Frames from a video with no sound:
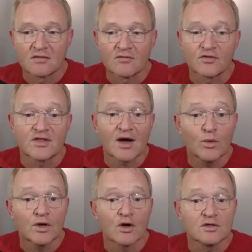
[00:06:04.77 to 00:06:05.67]
For that
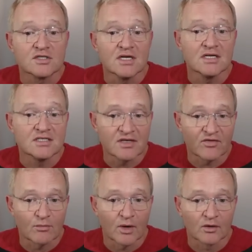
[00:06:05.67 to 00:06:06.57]
we're going to need a
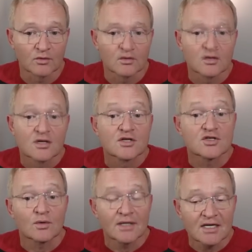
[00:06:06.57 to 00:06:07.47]
different model.
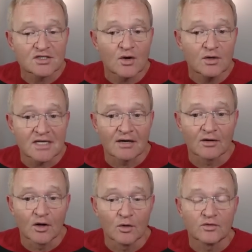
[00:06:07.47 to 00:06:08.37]
So let's go and
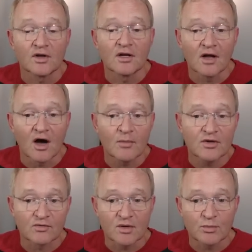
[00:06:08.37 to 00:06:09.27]
download the Ollama
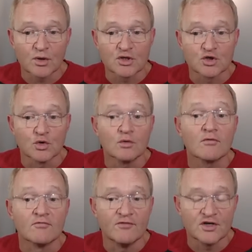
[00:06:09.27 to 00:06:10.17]
3.2
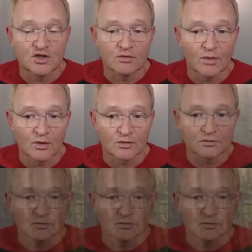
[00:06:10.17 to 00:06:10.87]
vision model.